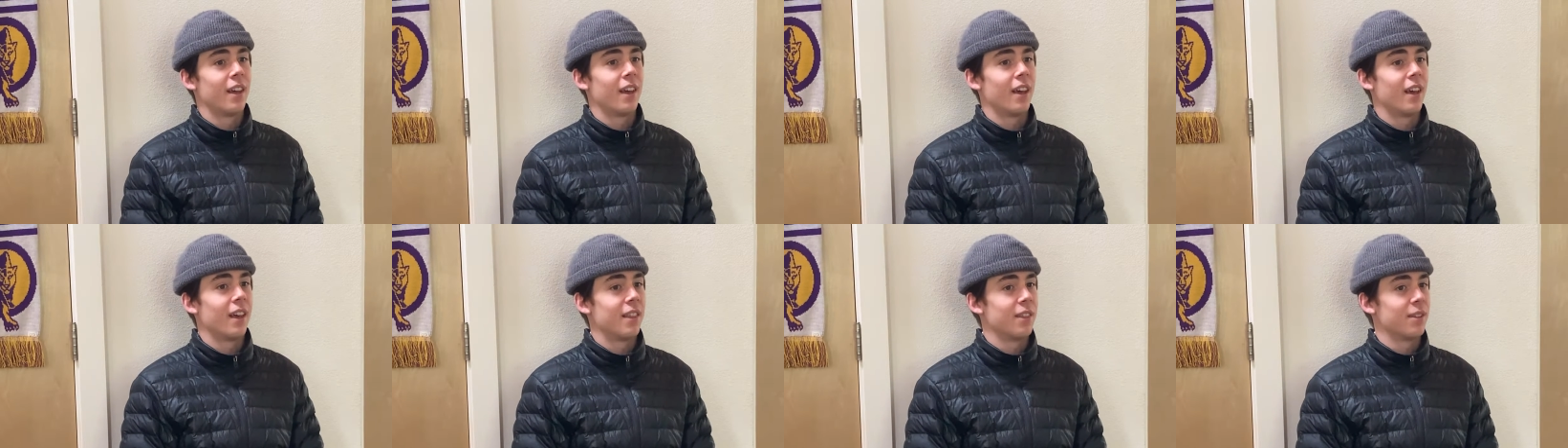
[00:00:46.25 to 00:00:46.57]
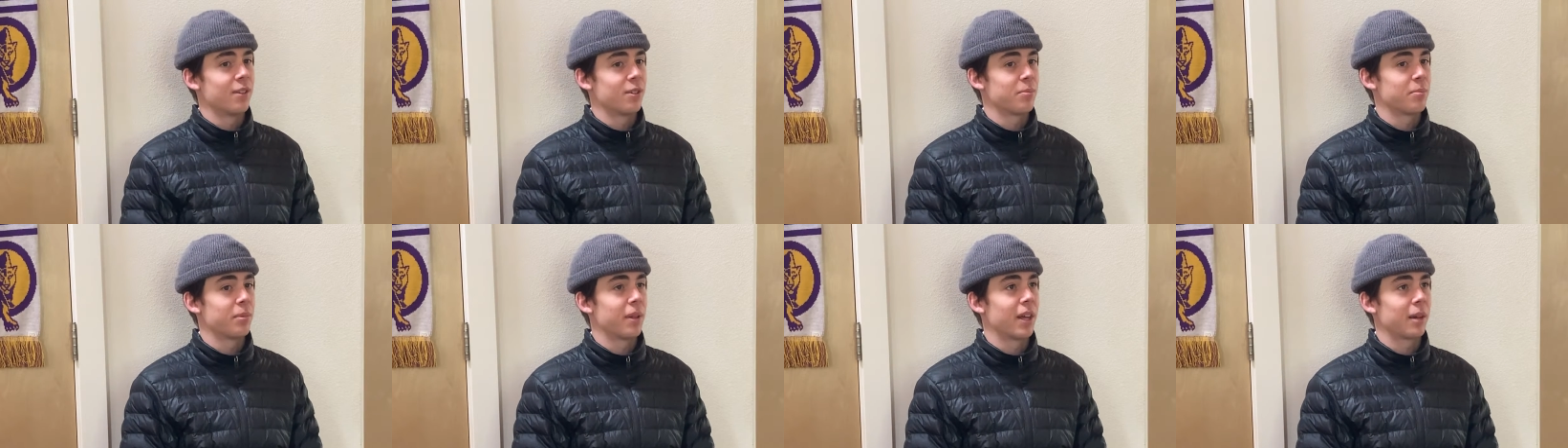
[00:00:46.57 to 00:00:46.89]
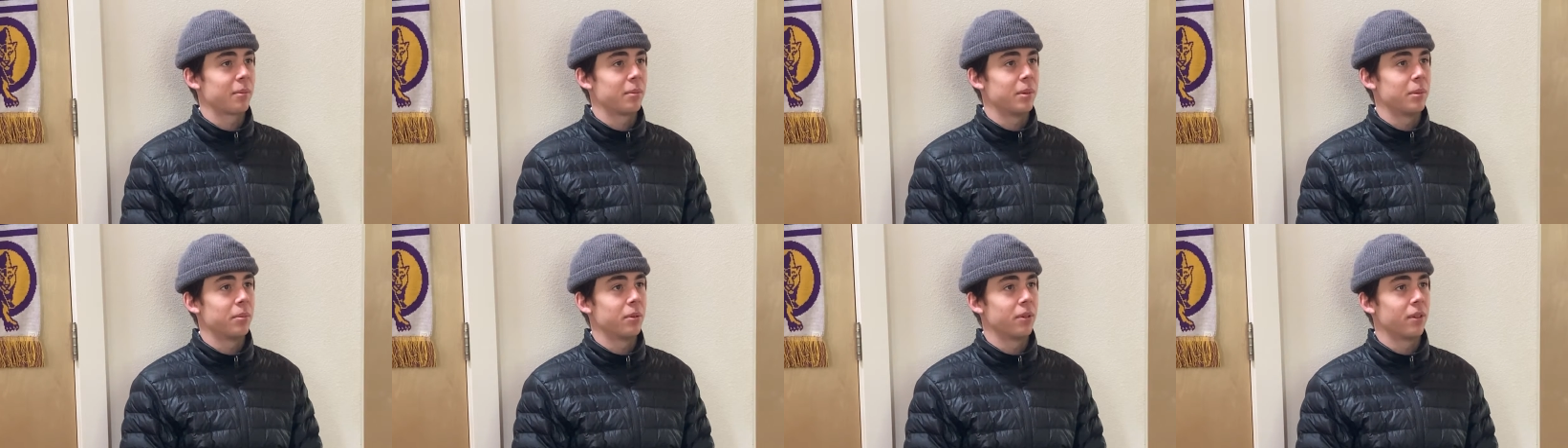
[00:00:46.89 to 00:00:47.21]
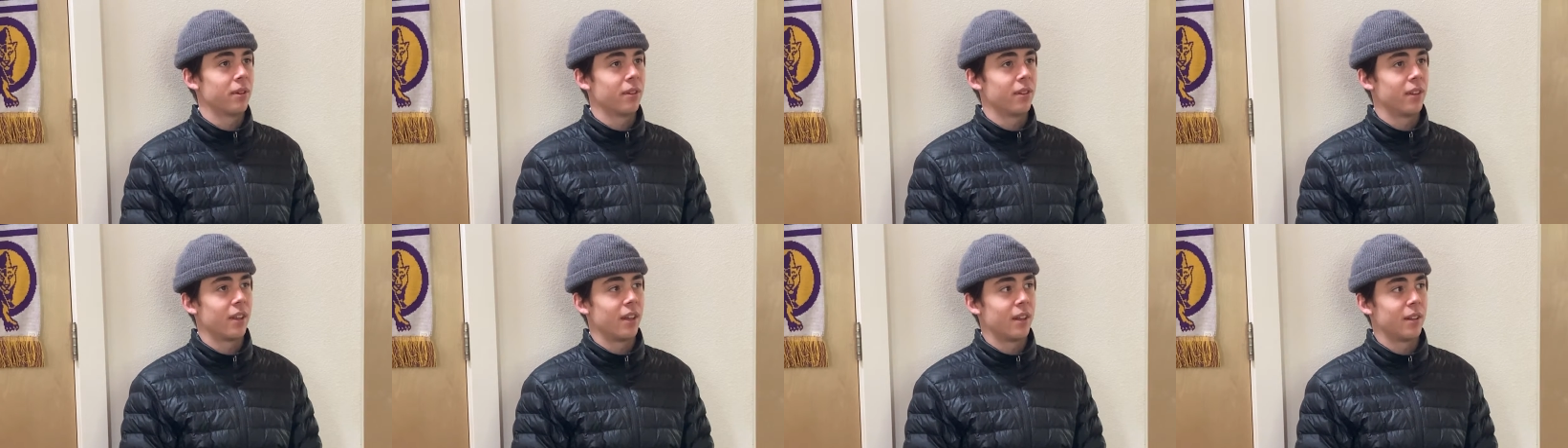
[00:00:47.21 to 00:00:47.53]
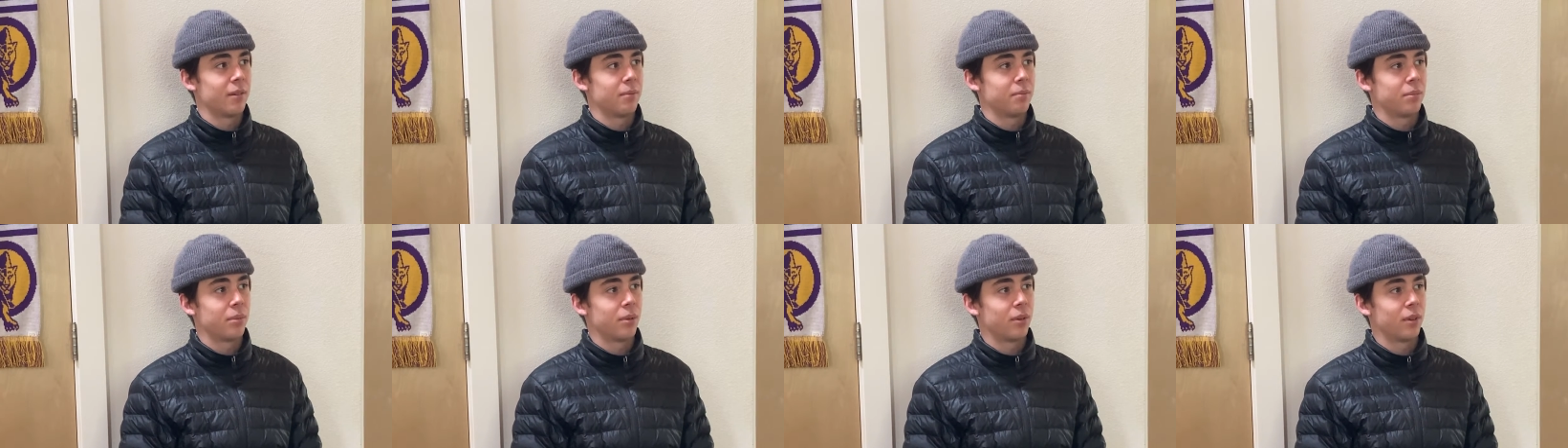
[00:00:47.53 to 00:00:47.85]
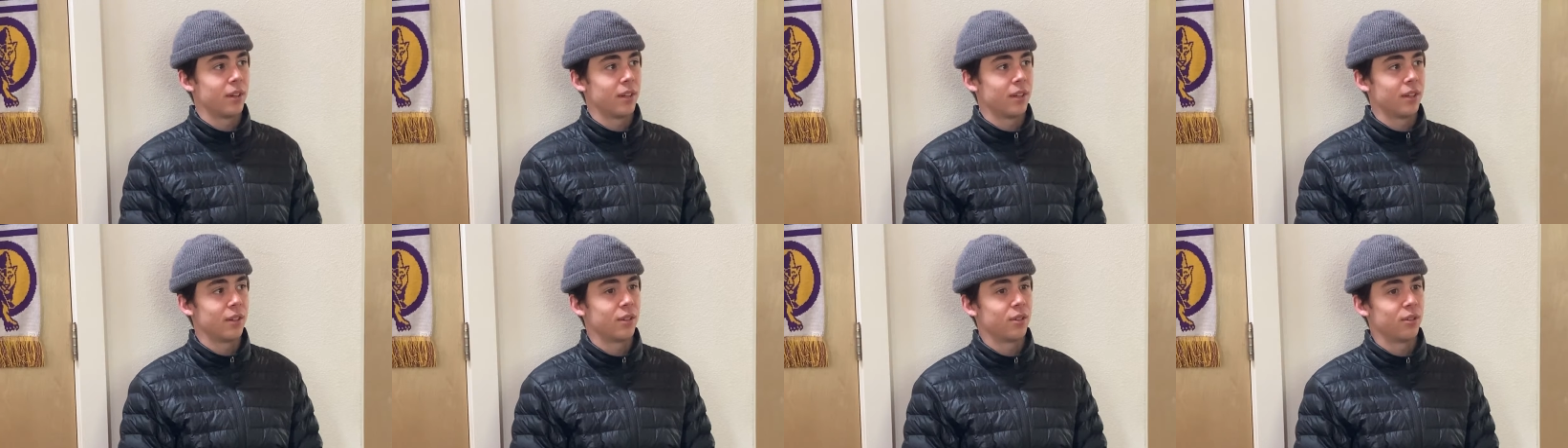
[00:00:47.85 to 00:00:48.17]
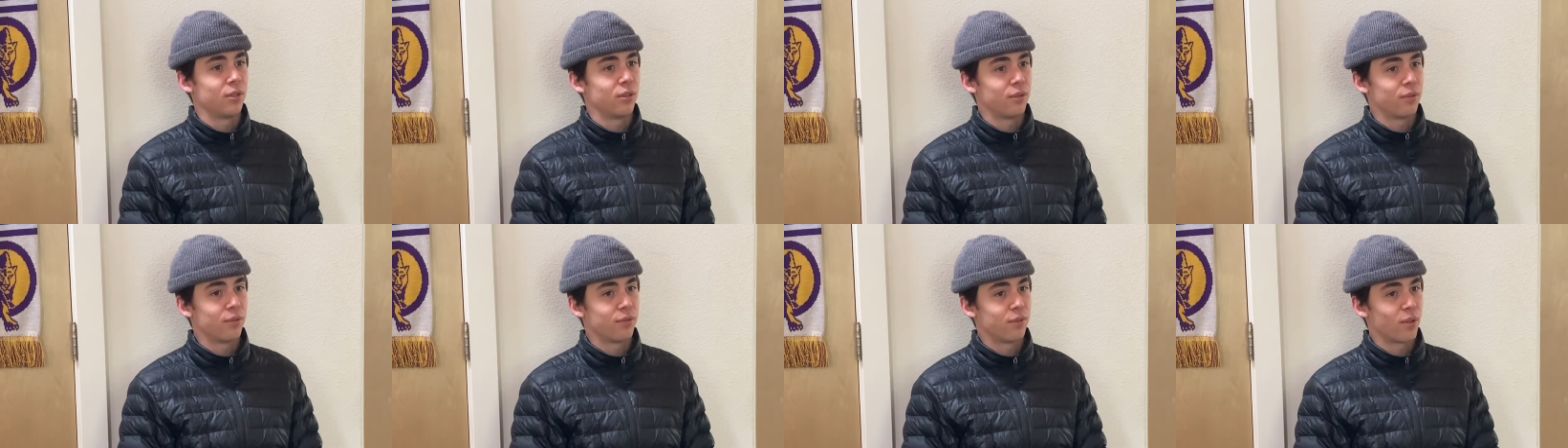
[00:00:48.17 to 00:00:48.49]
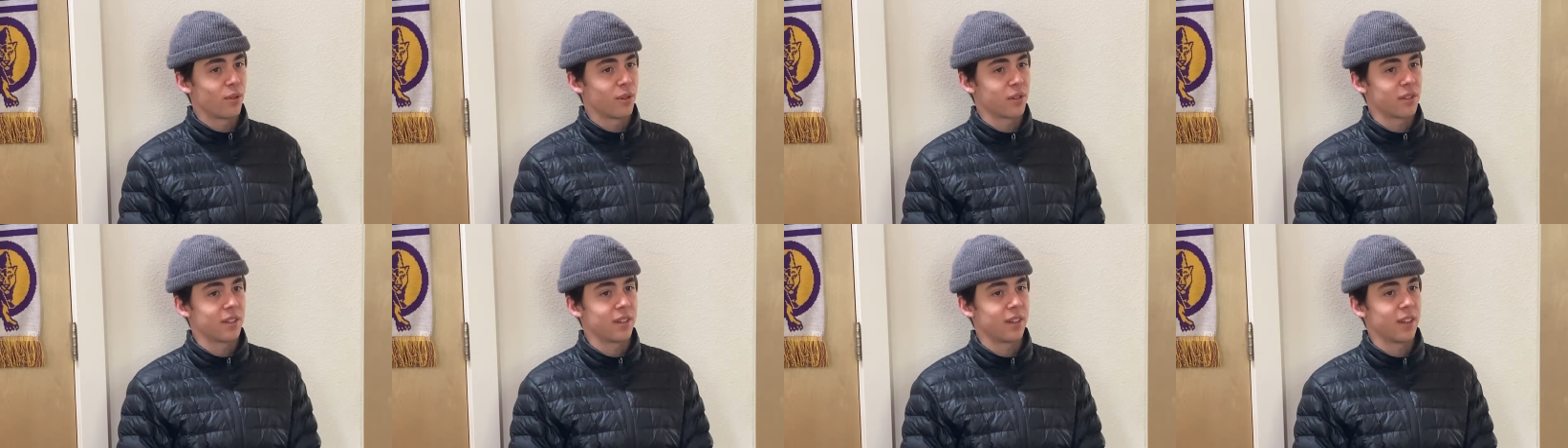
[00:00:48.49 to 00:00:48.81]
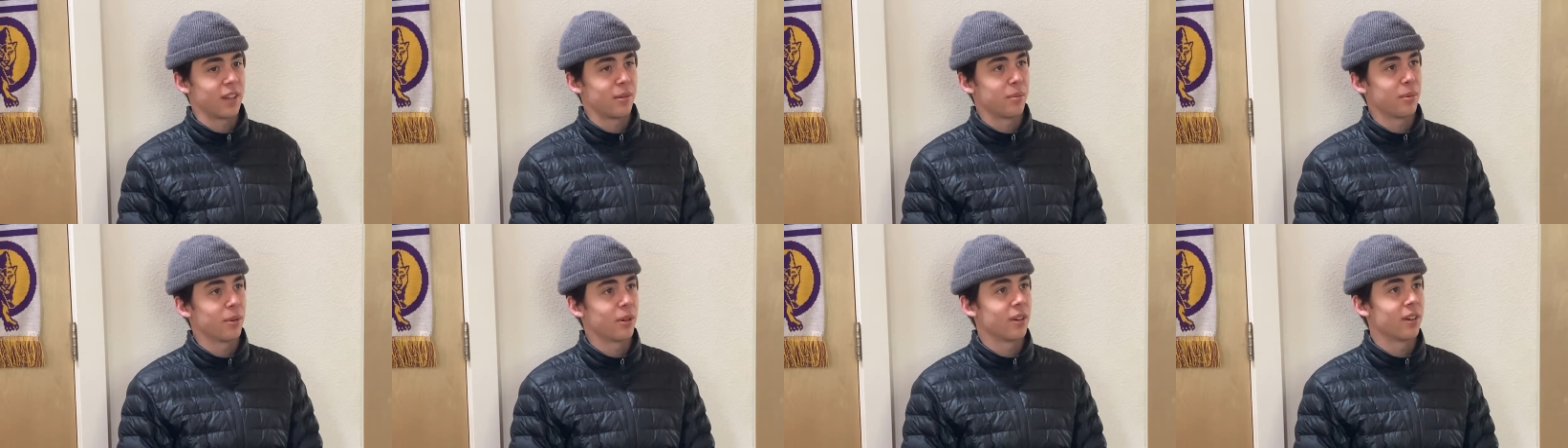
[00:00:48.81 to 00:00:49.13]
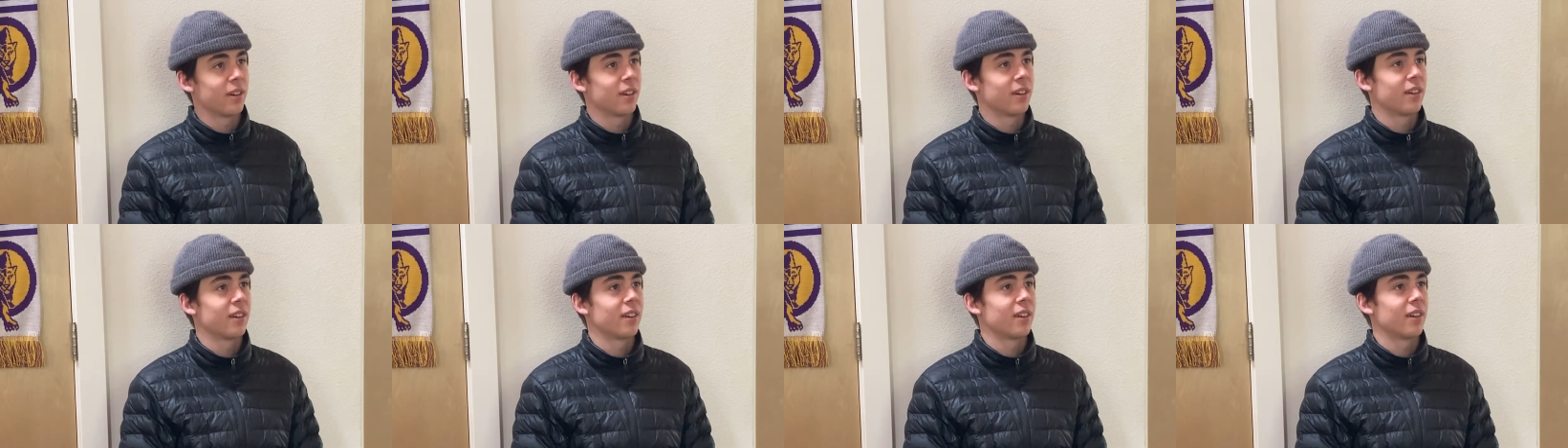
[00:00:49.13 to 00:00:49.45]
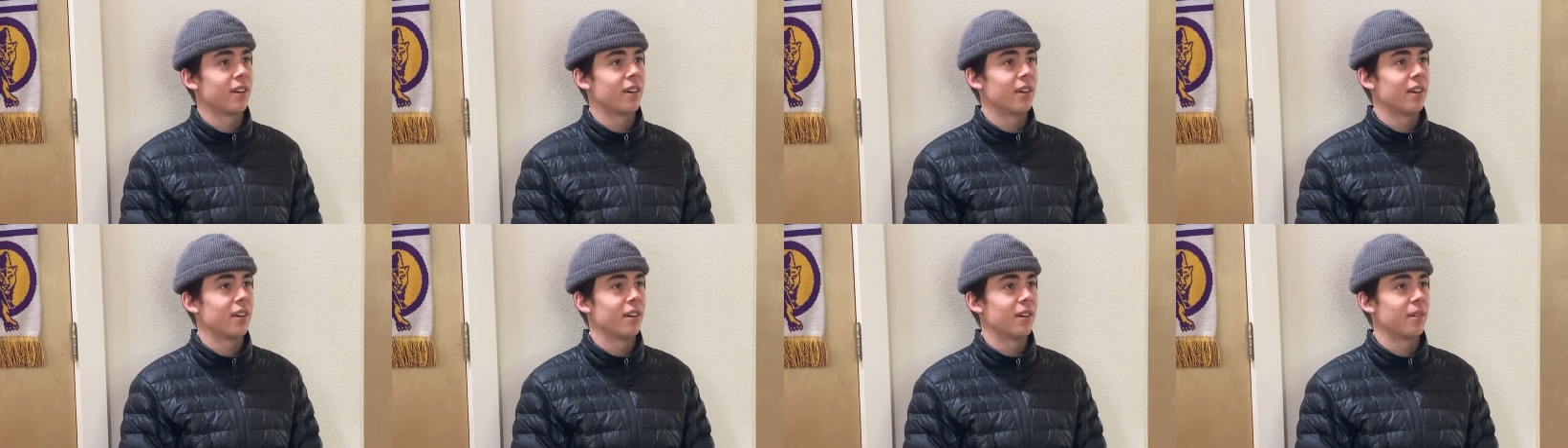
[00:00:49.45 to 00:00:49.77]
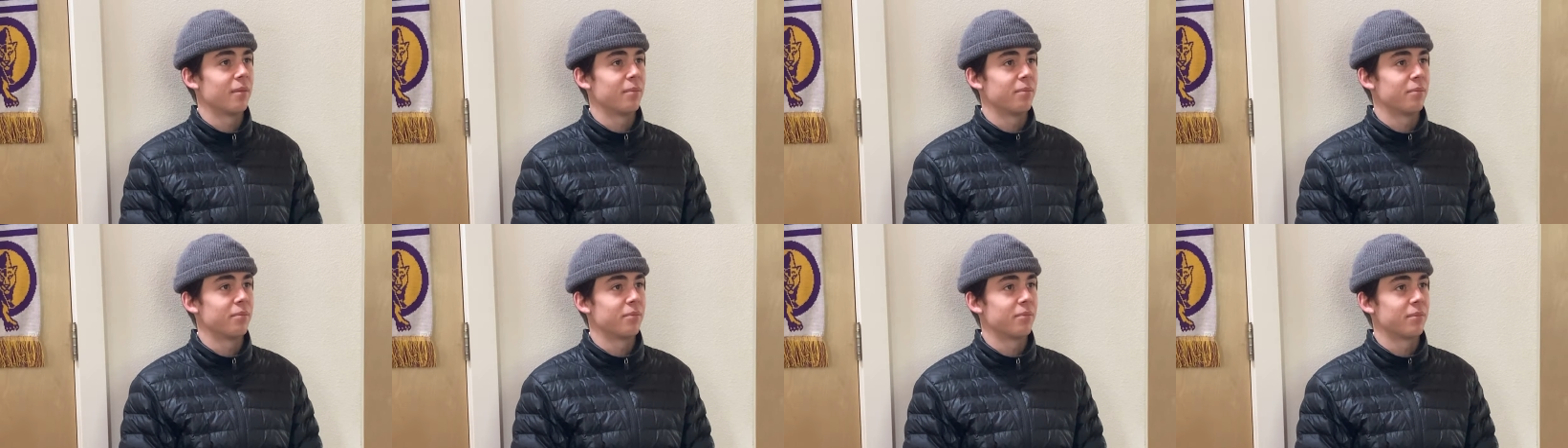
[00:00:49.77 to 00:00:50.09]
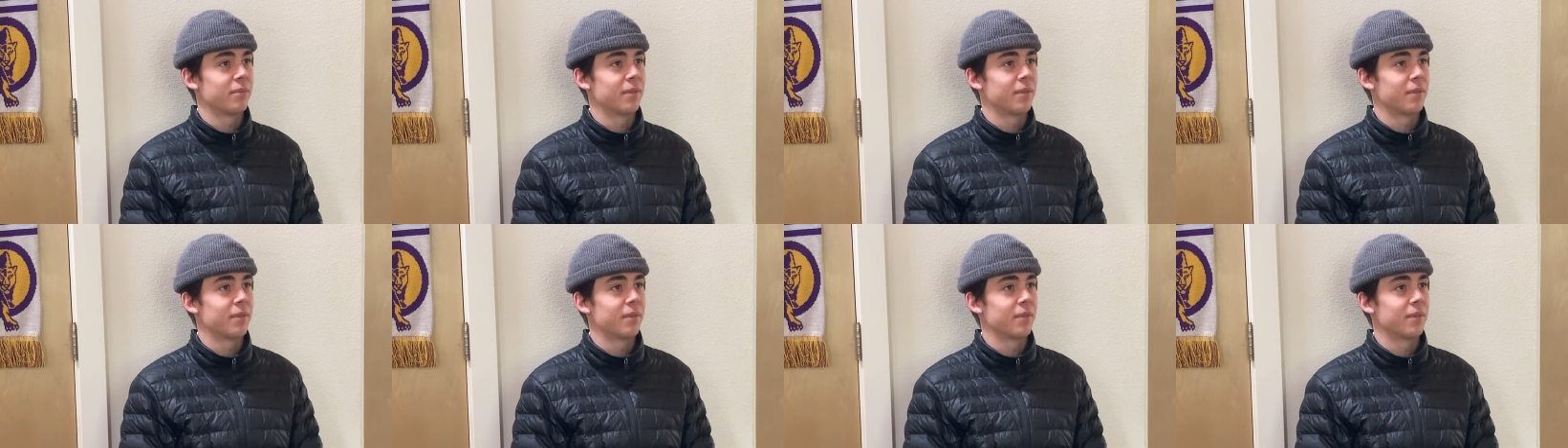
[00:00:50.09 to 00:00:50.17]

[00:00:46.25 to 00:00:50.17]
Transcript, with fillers: And those black people are then put into forced labor um,